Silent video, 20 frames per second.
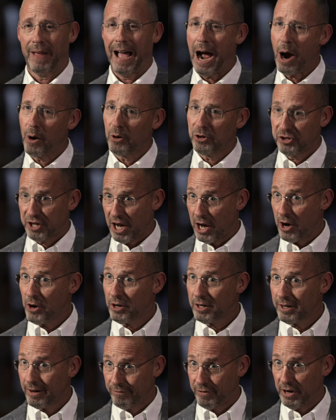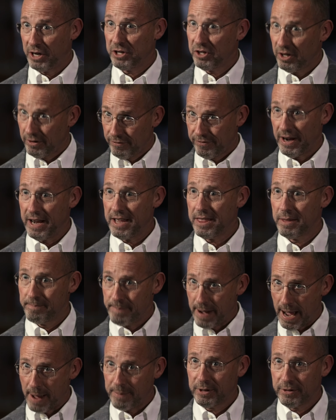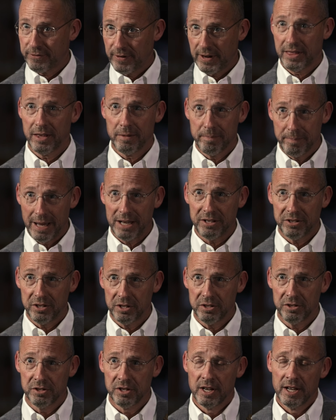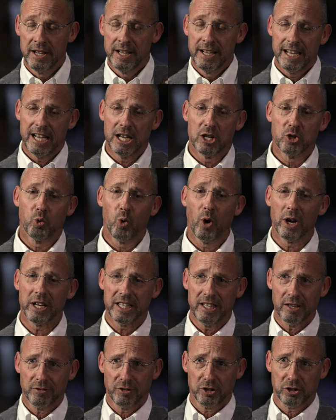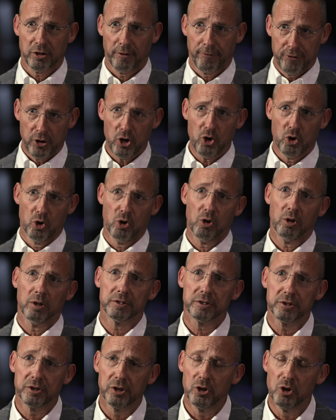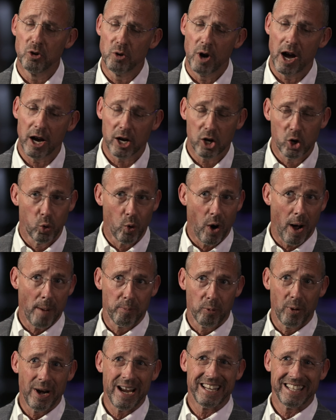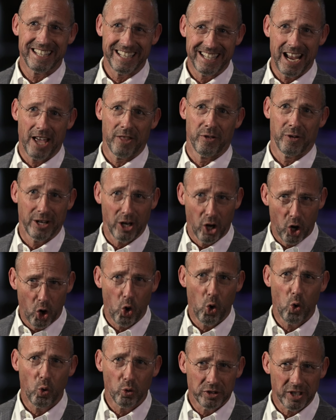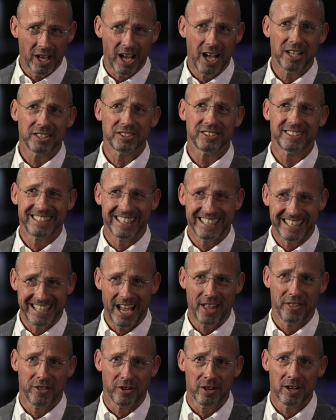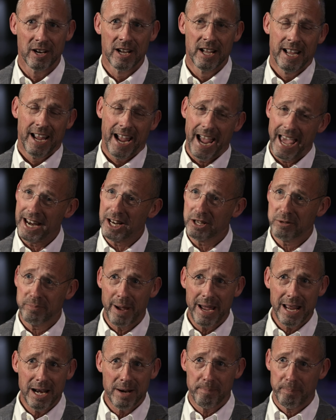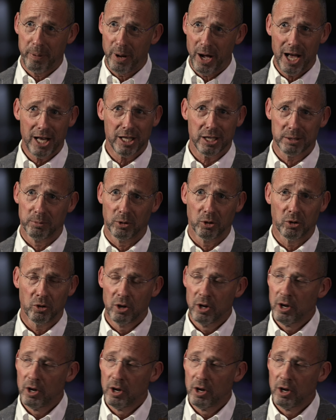Our shared confession of faith, the Baptist faith and message, is what gives us the fuel to cooperate together. It holds us together, and it's made it possible